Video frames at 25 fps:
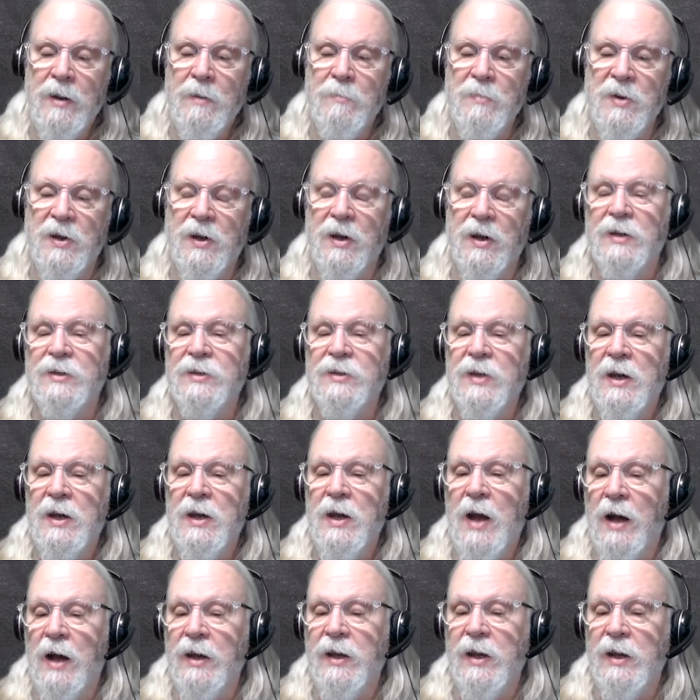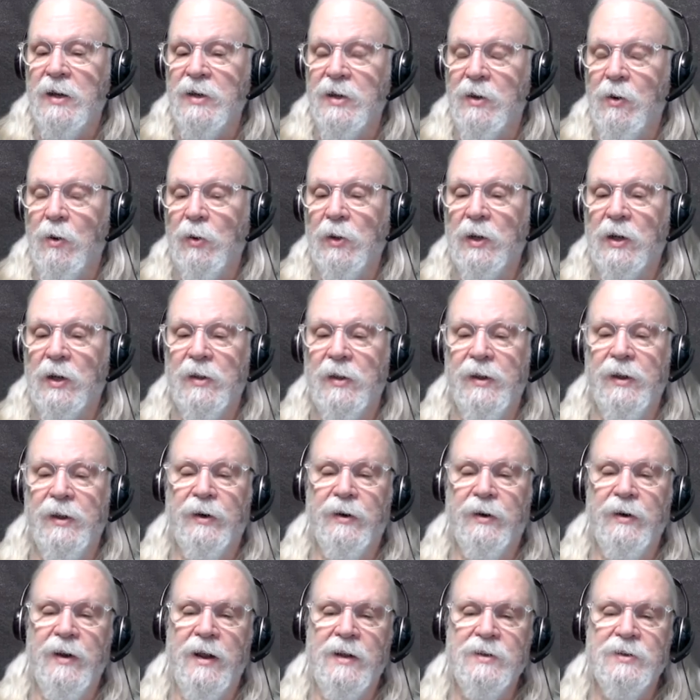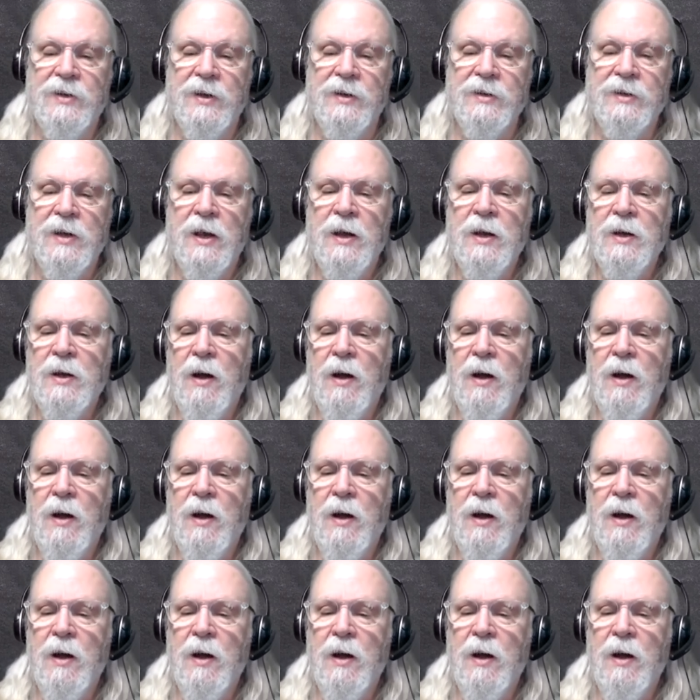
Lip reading: Because again, you go look at the internet, it says,